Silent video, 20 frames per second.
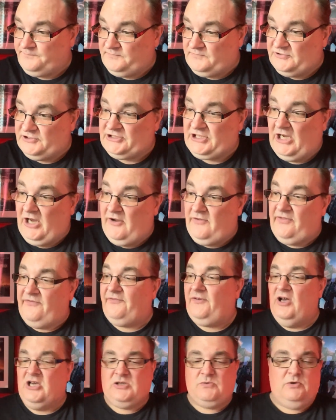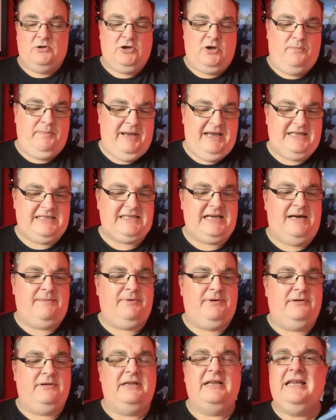So the first one I picked up
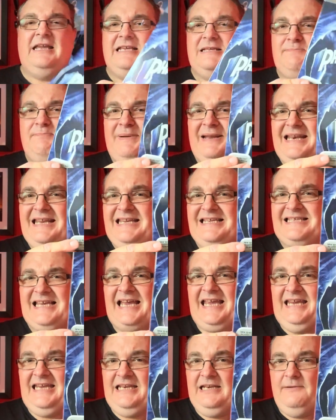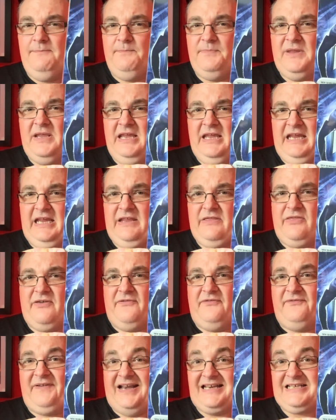is Billy Zane in The
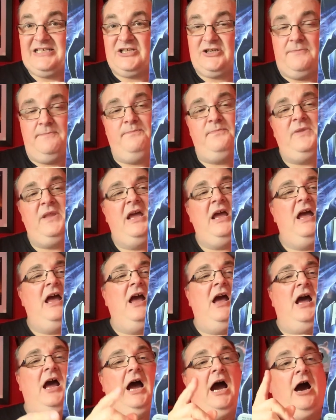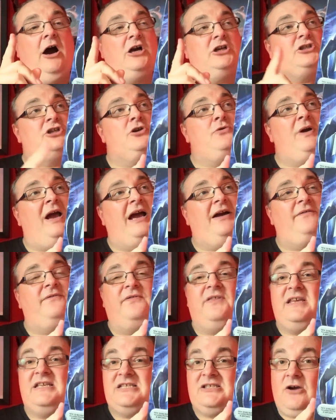Phantom. I do have
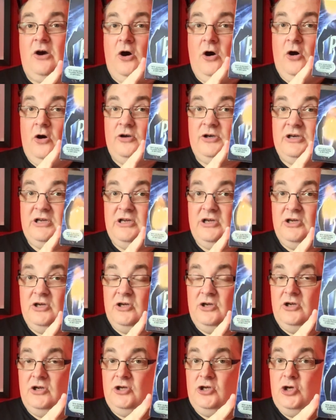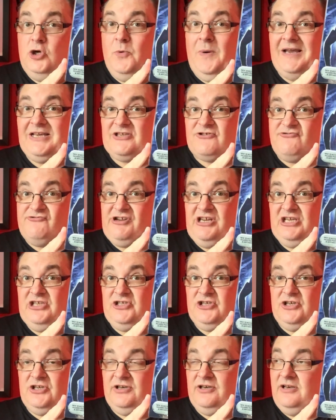this on US
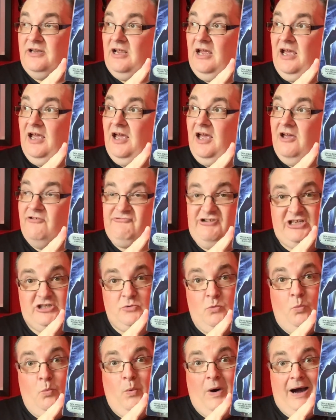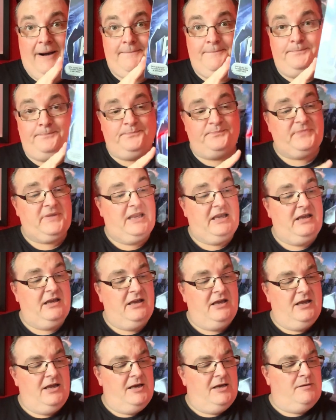region, region 1.
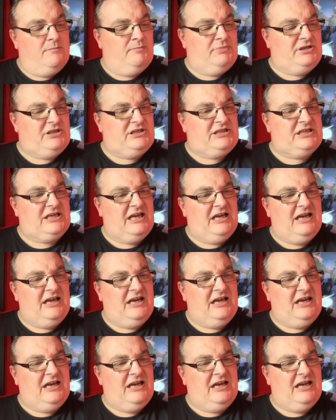But